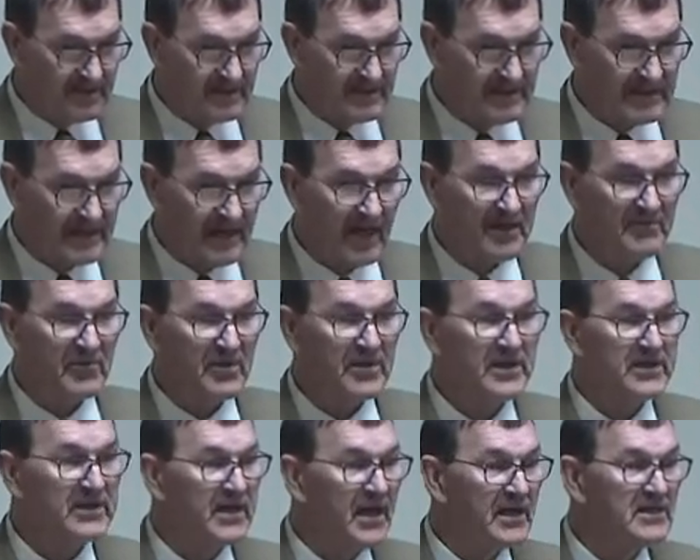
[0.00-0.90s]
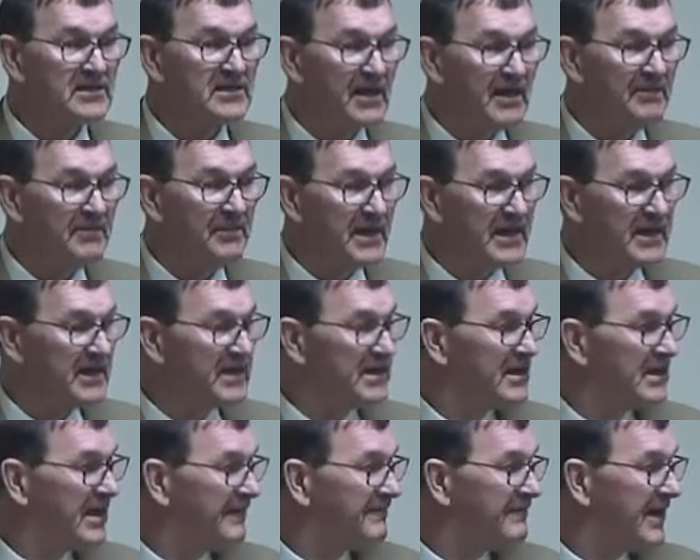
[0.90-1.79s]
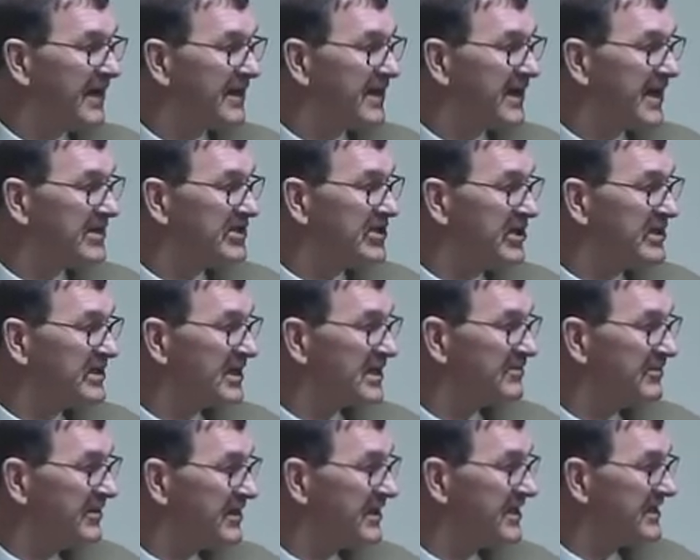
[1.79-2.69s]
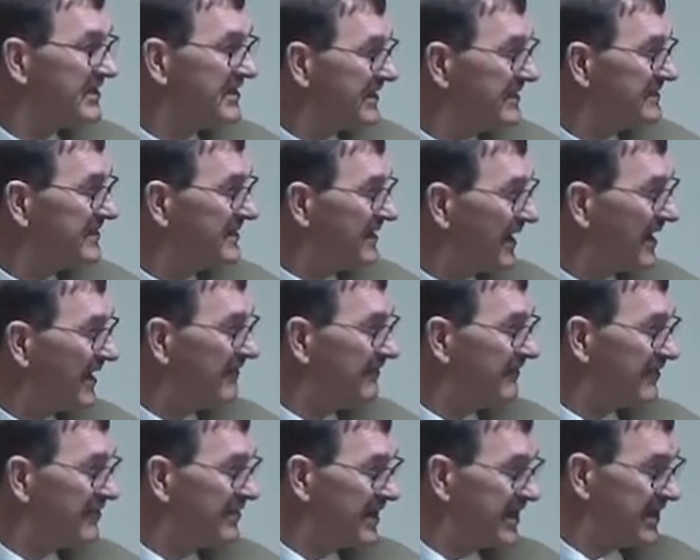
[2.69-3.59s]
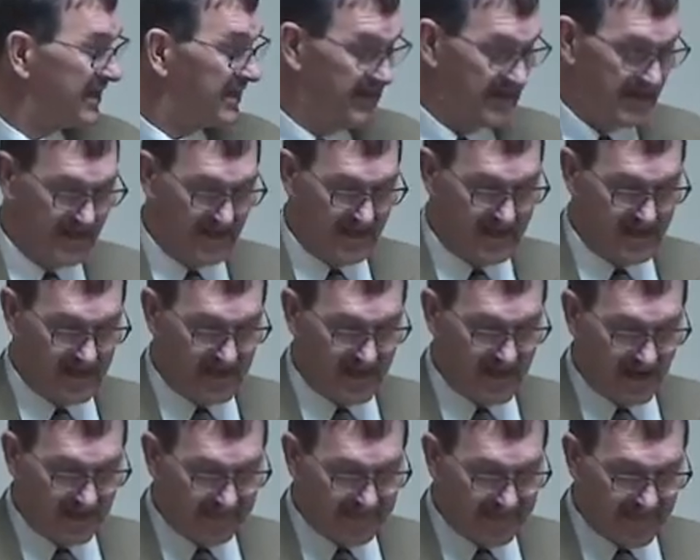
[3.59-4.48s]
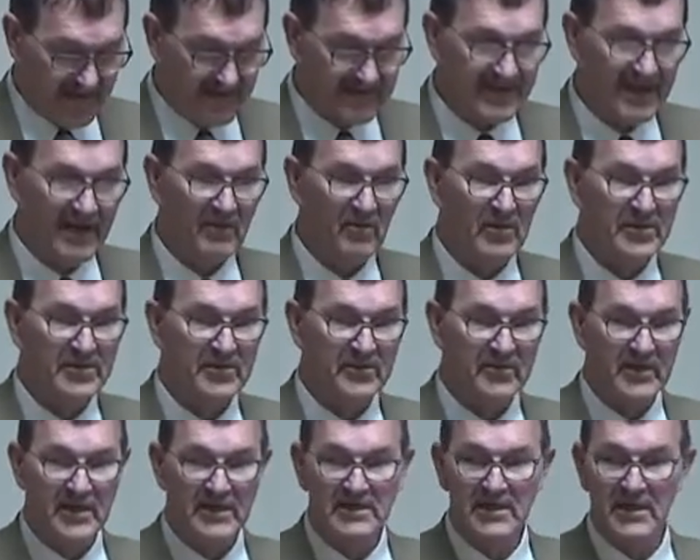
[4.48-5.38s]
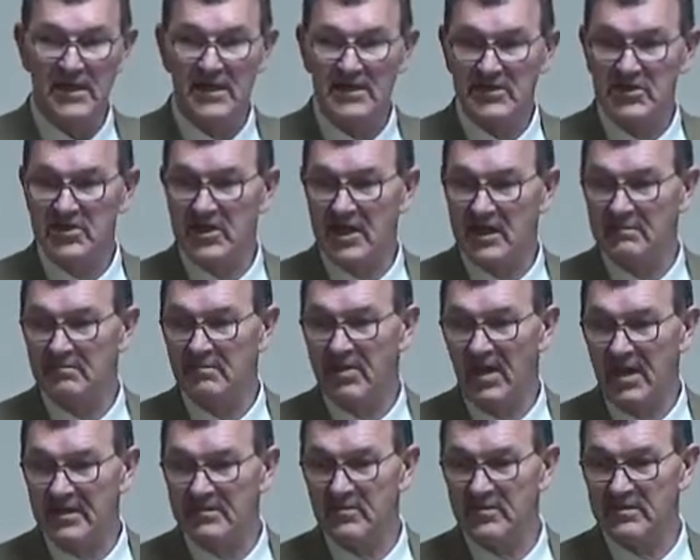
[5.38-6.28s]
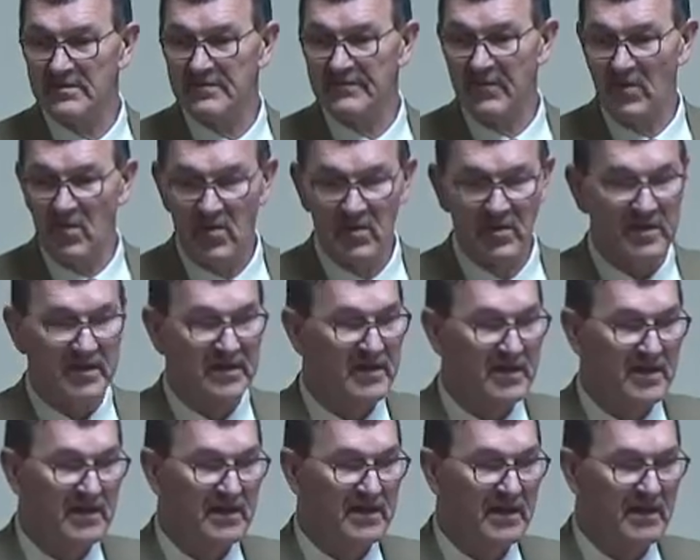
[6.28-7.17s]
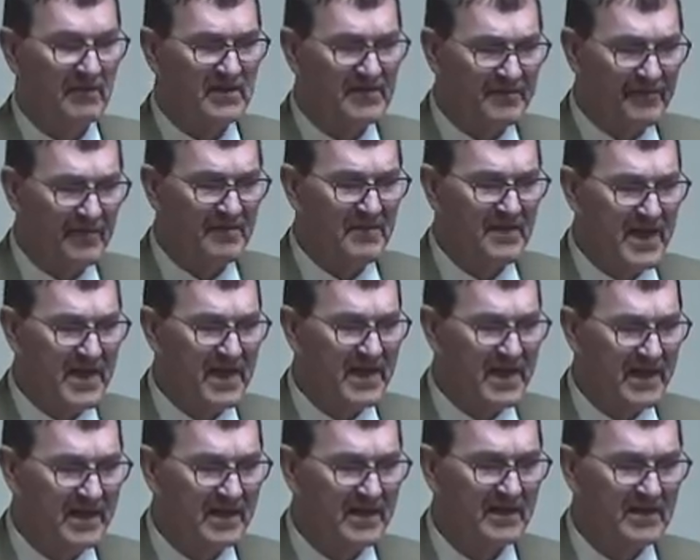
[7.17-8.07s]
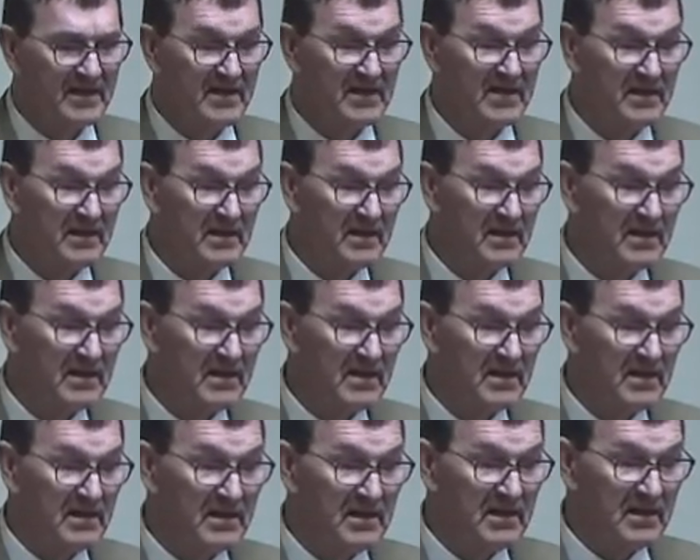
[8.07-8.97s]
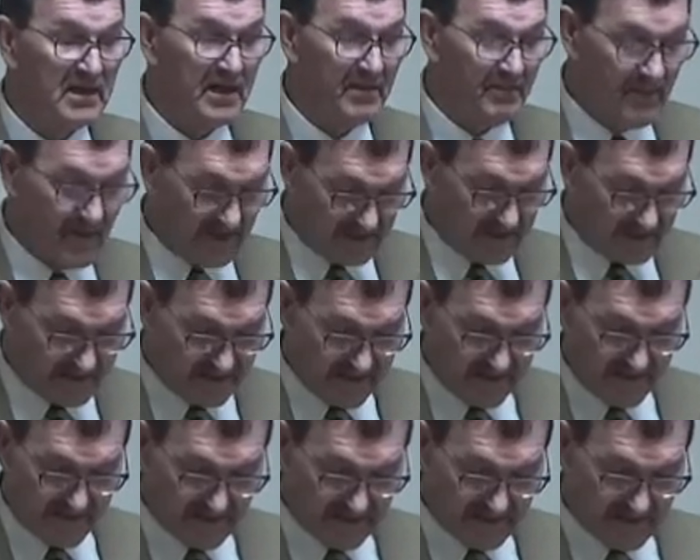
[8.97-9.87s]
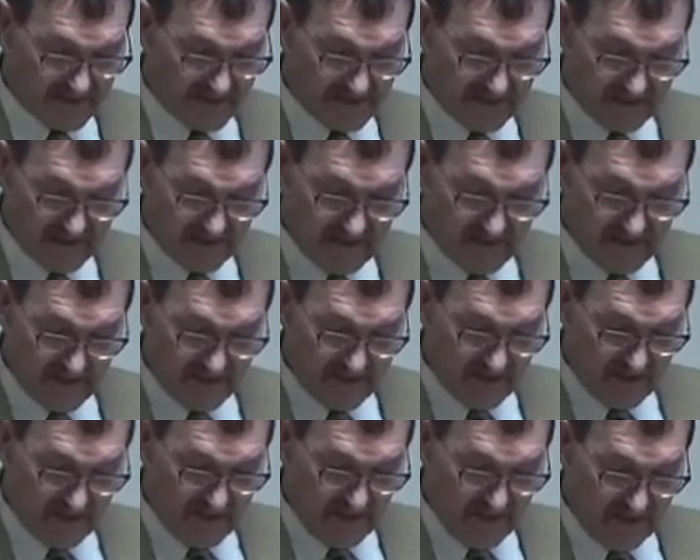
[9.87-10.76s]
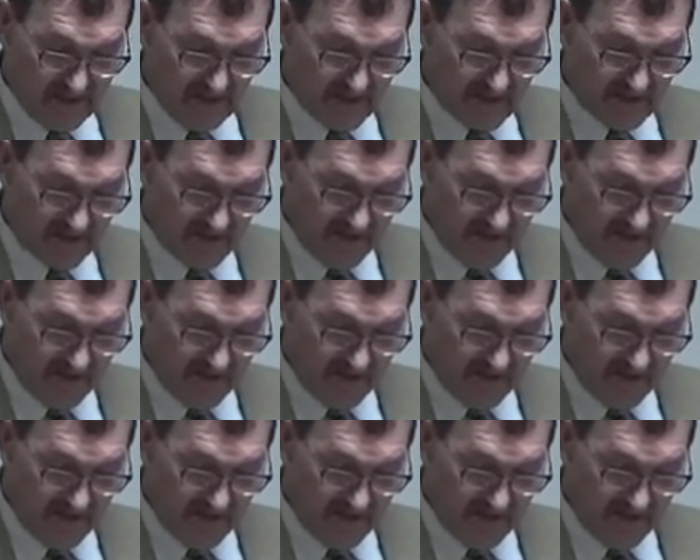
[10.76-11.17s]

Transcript: God really does love me. I found out Jesus really did die for me. I found out what the reason his shed blood was for. It was for me. and my sins. So there are